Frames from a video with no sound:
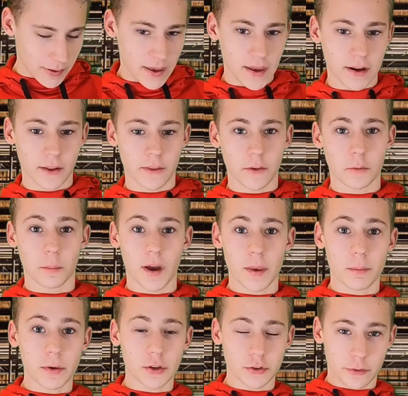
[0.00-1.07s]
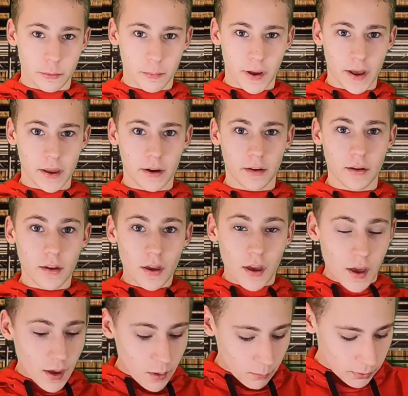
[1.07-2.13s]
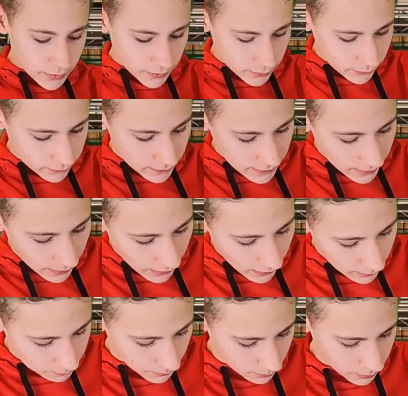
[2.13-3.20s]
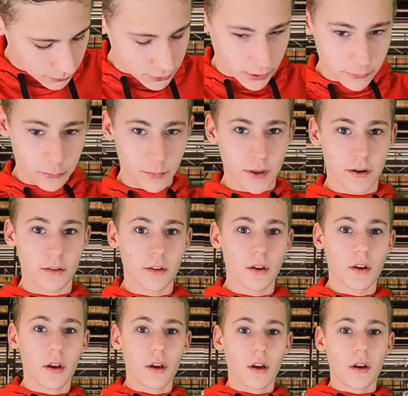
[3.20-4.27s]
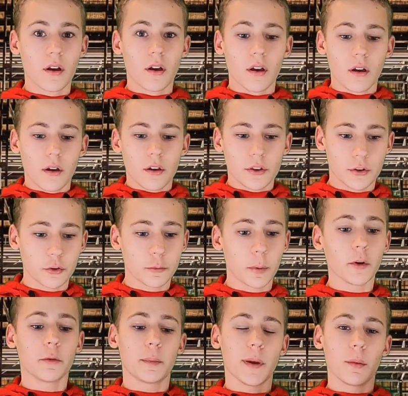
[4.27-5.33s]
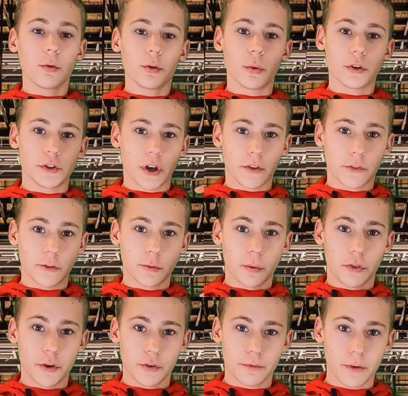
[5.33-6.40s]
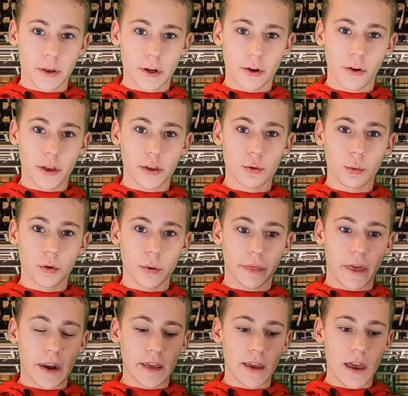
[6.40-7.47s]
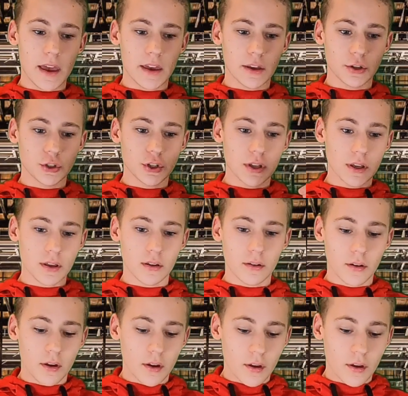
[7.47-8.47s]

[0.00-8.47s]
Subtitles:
pain, and this might be just mine, but it is the hop-up adjustment. You're supposed to be able to adjust this with your finger like you would with any AEG.